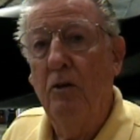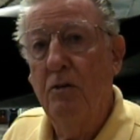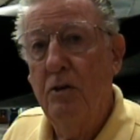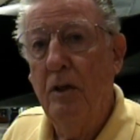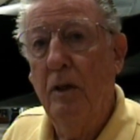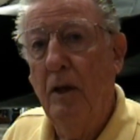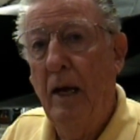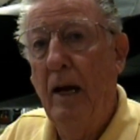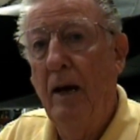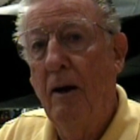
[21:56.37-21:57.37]
you still
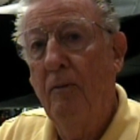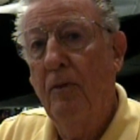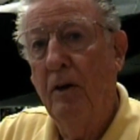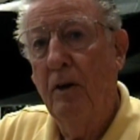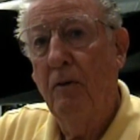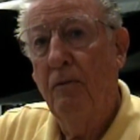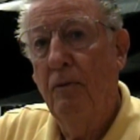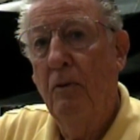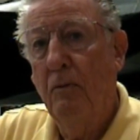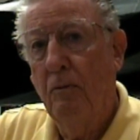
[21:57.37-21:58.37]
have
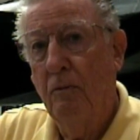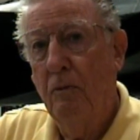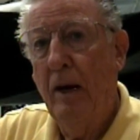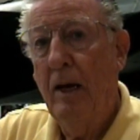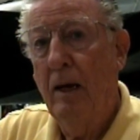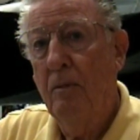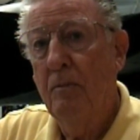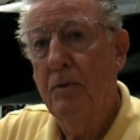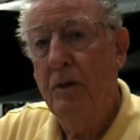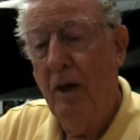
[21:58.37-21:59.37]
enough
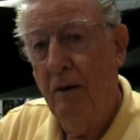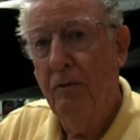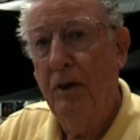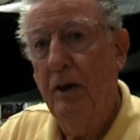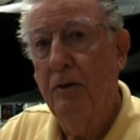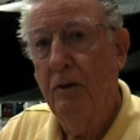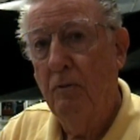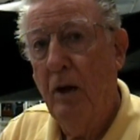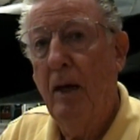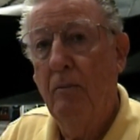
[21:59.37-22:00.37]
rams, every other
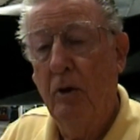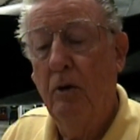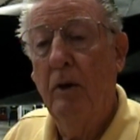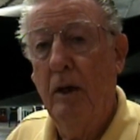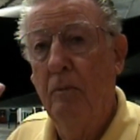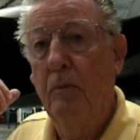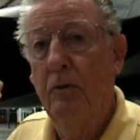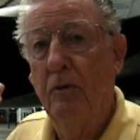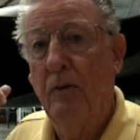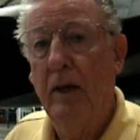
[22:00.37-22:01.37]
ram, to go ahead and
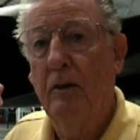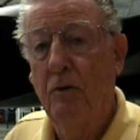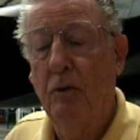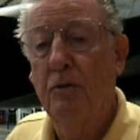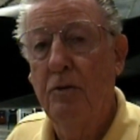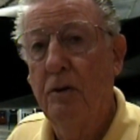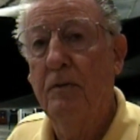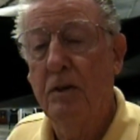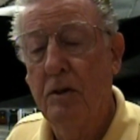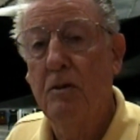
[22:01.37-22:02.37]
move the flight control
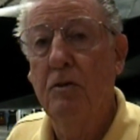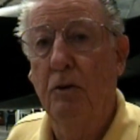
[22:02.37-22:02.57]
surfaces